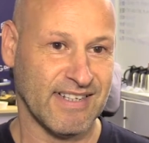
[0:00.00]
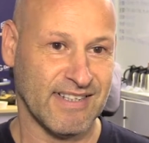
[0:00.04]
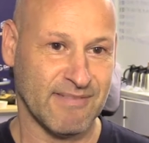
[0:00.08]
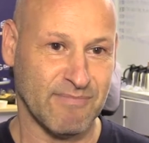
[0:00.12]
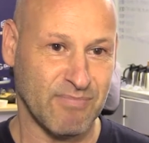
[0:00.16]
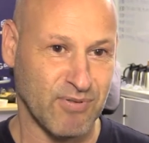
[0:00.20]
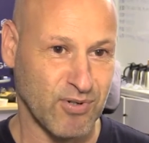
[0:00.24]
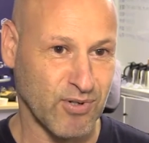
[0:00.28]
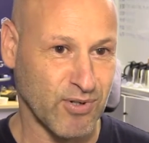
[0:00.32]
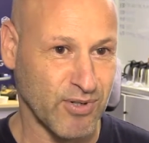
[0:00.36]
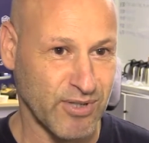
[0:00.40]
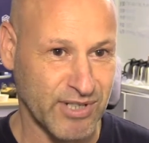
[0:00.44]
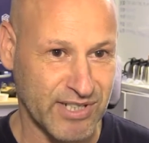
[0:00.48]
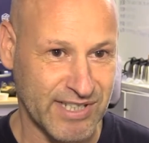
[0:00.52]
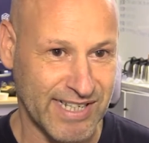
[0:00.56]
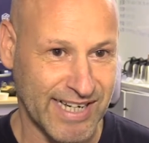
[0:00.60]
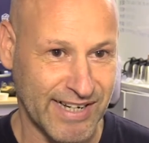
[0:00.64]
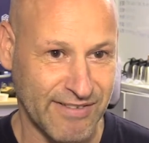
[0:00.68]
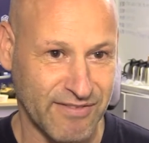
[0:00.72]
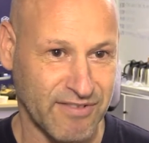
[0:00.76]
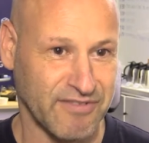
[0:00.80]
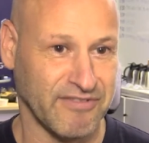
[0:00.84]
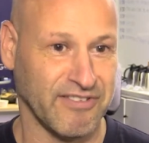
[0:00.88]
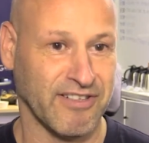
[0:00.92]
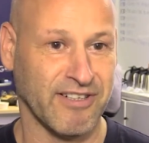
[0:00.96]
Pools
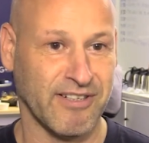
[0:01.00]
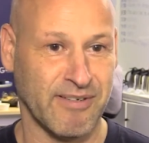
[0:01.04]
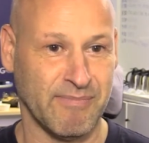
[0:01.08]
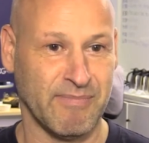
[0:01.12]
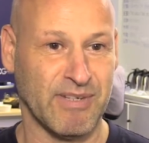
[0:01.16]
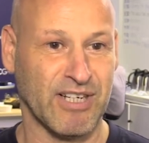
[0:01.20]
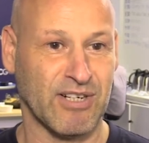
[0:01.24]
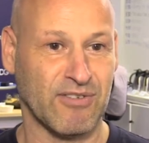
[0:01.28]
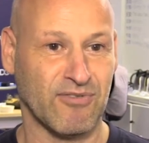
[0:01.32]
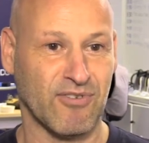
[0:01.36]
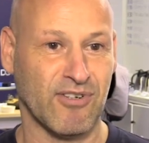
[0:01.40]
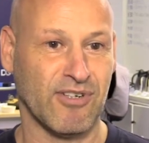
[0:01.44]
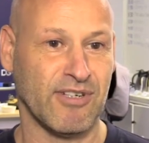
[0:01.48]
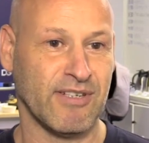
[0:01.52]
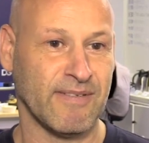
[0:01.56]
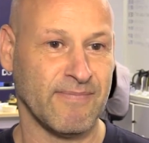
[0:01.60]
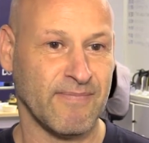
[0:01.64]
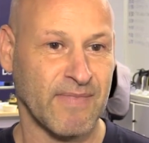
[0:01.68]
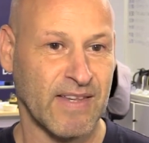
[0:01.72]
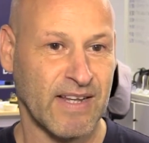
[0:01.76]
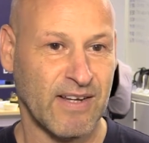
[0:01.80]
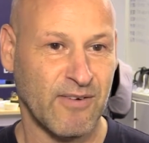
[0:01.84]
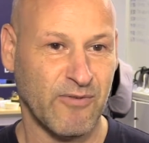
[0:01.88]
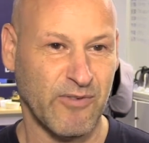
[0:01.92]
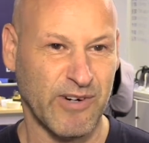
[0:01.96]
have a very big role.
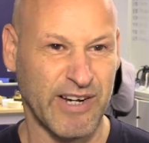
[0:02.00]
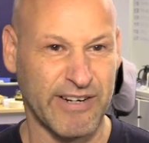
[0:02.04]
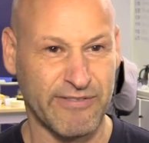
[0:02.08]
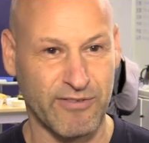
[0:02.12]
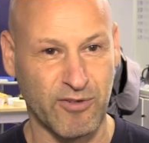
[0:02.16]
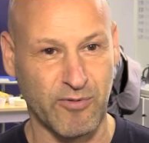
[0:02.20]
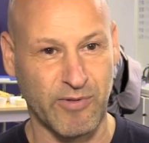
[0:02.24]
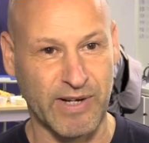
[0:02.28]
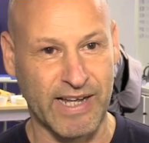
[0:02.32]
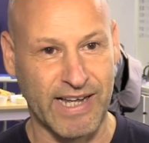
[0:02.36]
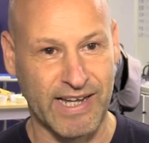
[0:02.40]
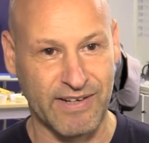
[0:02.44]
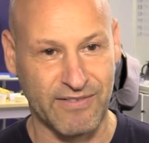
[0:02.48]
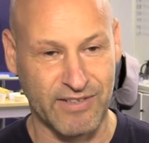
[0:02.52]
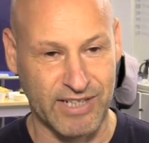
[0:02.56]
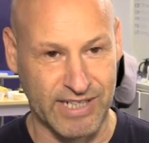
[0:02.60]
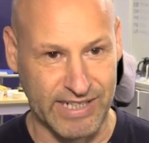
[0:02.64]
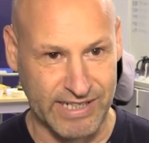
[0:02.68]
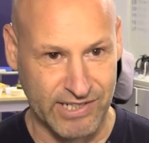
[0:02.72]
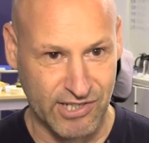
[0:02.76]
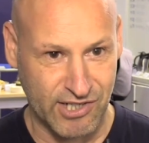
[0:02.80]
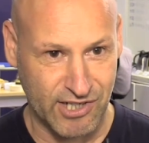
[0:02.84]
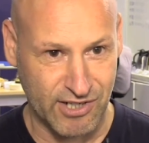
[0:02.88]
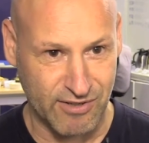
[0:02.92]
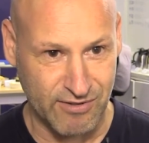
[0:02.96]
Whenever we have
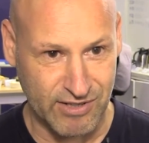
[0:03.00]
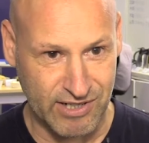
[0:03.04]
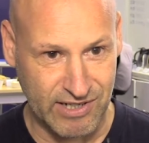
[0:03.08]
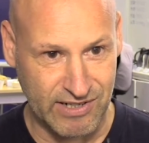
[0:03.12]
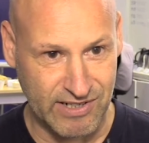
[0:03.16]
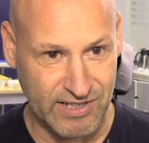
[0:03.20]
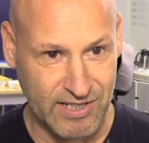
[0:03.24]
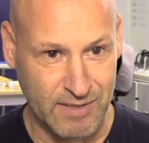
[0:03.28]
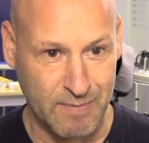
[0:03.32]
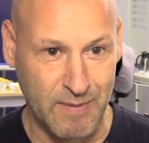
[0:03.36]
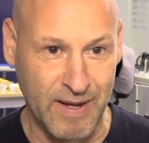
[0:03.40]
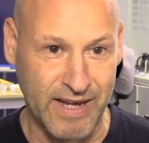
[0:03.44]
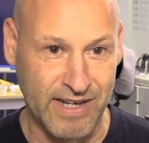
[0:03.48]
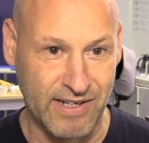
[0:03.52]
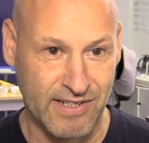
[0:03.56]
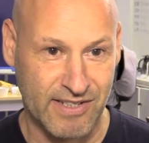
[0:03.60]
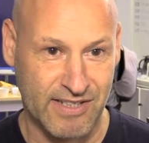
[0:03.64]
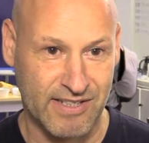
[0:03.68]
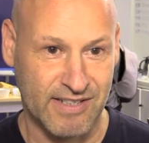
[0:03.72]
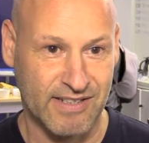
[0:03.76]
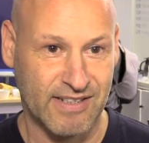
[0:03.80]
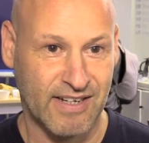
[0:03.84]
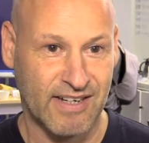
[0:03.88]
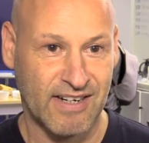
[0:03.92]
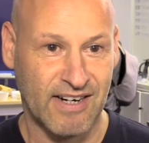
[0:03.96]
an issue in our
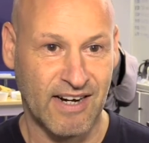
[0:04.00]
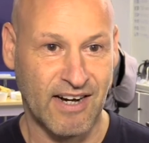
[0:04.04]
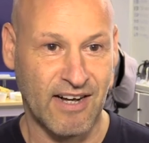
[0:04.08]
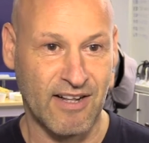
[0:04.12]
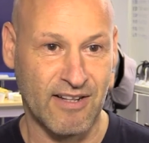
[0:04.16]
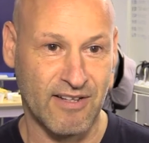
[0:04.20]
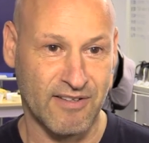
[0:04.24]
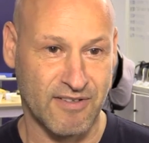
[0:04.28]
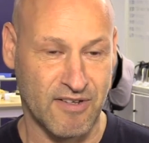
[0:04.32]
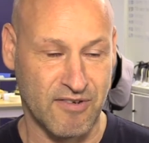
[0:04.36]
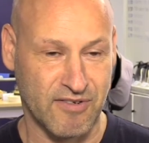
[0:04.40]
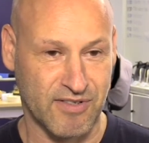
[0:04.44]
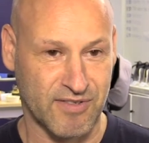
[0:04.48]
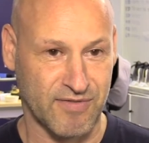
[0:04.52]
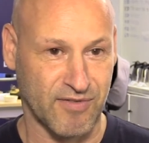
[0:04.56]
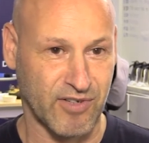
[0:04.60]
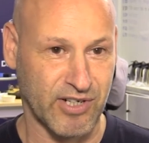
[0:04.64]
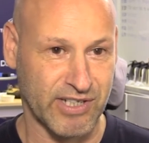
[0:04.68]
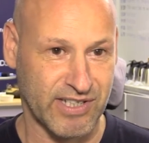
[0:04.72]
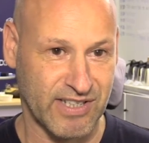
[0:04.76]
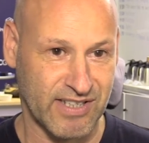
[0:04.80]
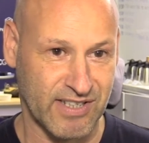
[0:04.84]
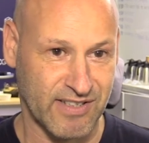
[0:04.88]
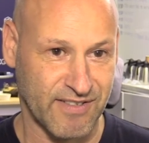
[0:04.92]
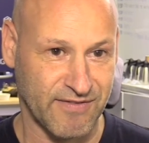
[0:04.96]
space, all of those
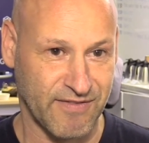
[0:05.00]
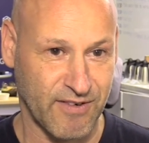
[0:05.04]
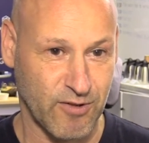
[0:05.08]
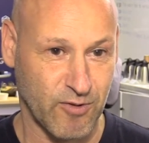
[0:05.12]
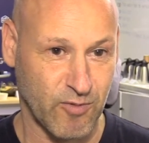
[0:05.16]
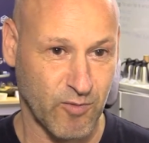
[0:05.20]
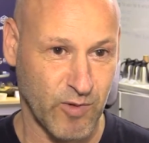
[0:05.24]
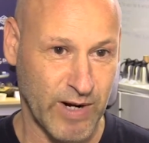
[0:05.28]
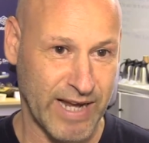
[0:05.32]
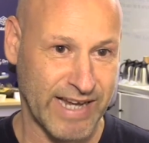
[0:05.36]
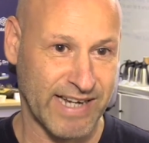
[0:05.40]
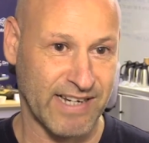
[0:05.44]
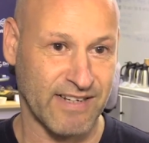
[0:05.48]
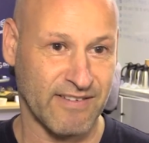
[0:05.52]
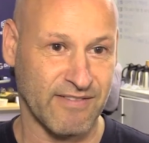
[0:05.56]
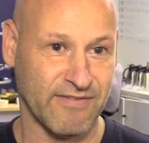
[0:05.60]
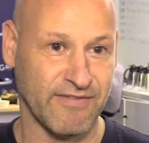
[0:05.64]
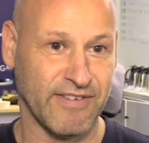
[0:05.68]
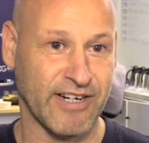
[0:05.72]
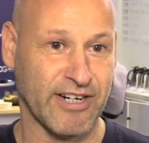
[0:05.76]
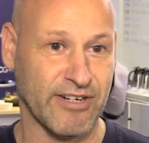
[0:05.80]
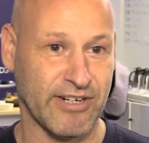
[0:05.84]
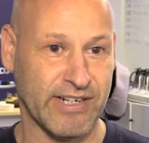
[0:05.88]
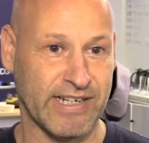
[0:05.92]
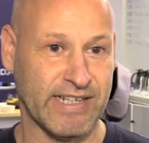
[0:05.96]
voices weigh
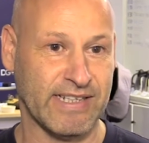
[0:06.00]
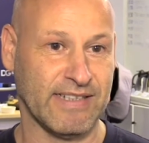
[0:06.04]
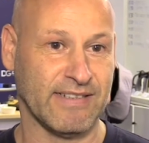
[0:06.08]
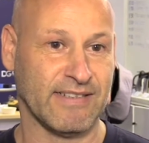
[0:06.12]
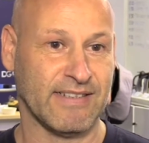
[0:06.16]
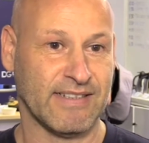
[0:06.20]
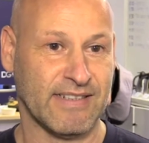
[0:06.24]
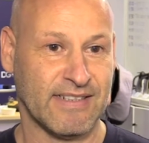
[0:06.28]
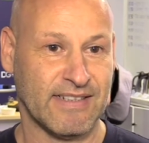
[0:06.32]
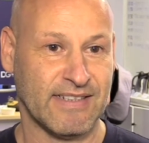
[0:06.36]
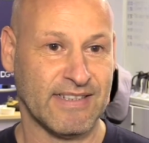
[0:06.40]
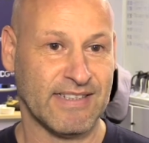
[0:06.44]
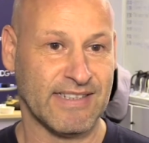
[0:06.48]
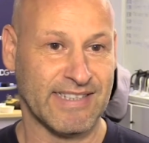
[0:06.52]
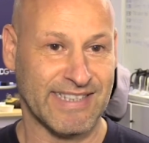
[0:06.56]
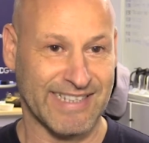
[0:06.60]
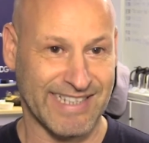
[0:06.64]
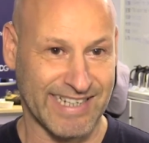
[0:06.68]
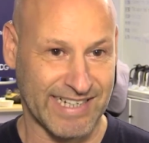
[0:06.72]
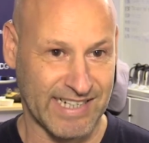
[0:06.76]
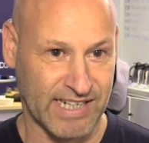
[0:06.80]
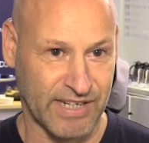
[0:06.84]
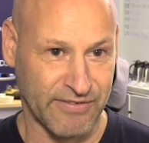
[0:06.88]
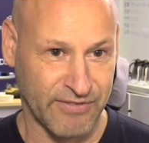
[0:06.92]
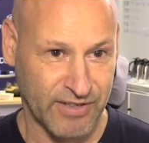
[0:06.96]
in very
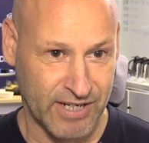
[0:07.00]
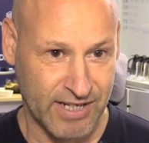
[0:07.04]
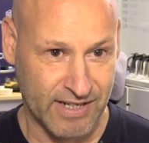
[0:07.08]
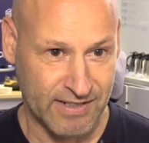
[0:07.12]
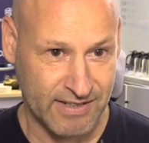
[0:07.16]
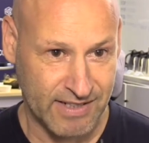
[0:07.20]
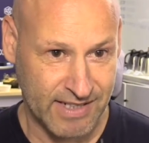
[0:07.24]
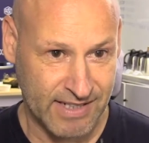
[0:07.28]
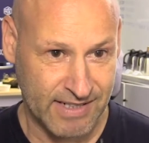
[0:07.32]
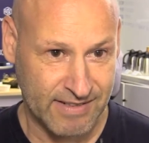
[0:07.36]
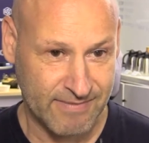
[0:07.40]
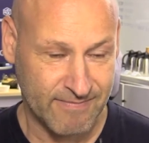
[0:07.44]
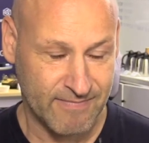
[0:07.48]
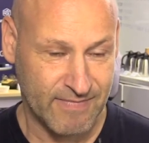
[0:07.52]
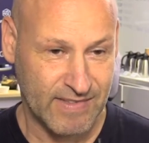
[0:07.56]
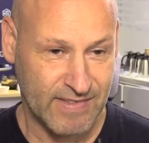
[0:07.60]
significantly.